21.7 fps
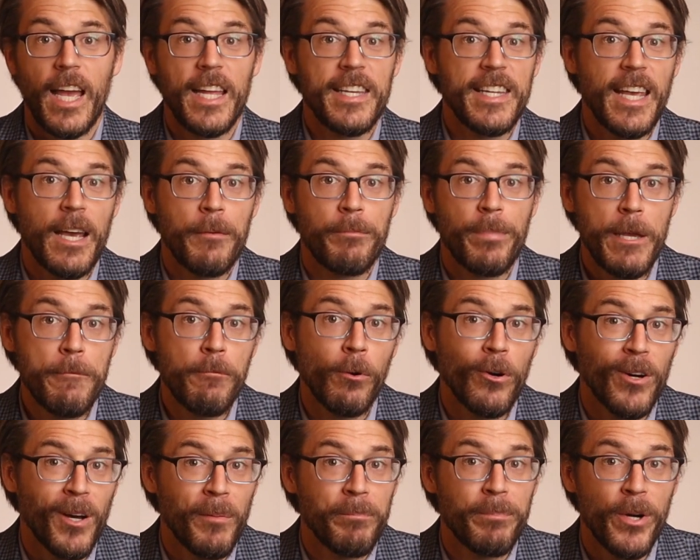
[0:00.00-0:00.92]
And yet
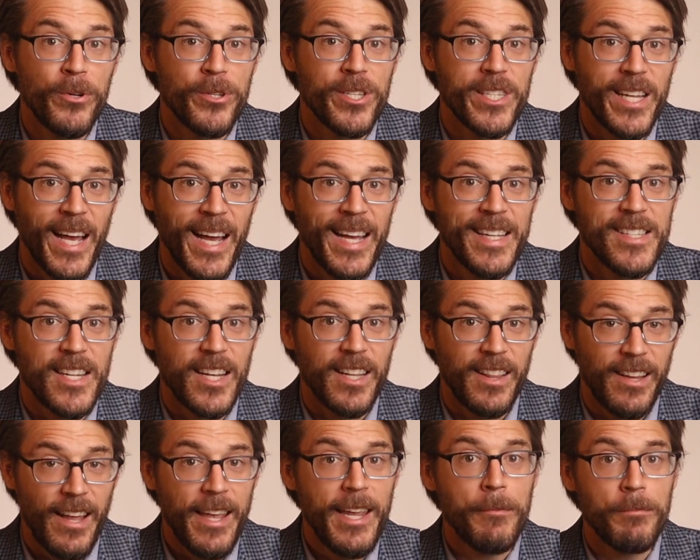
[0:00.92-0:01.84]
people on both sides
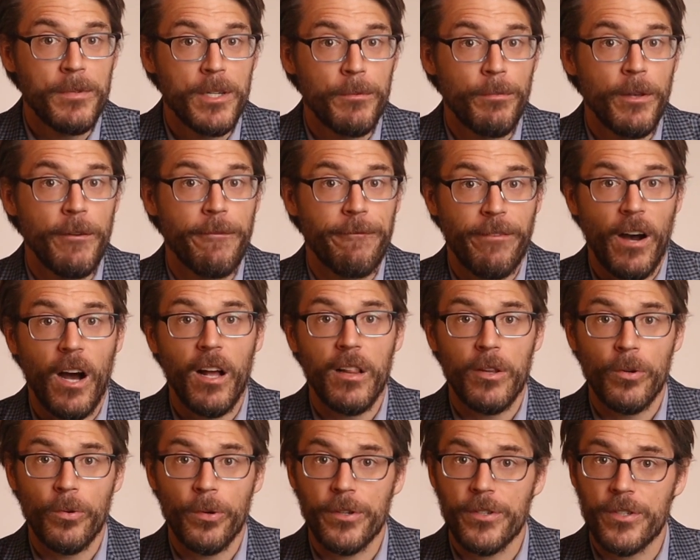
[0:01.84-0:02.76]
claim to be
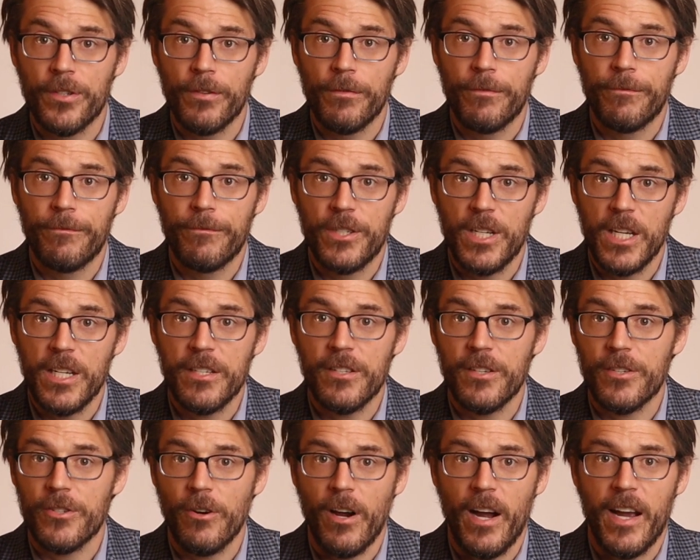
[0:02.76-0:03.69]
followers of
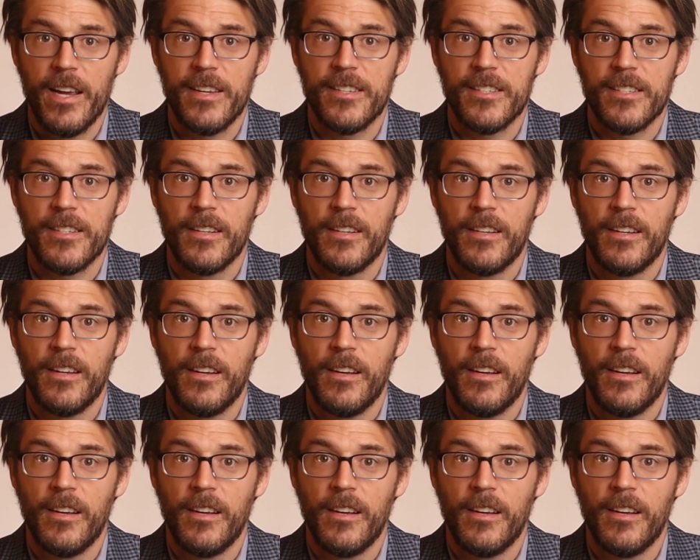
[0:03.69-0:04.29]
Jesus Christ.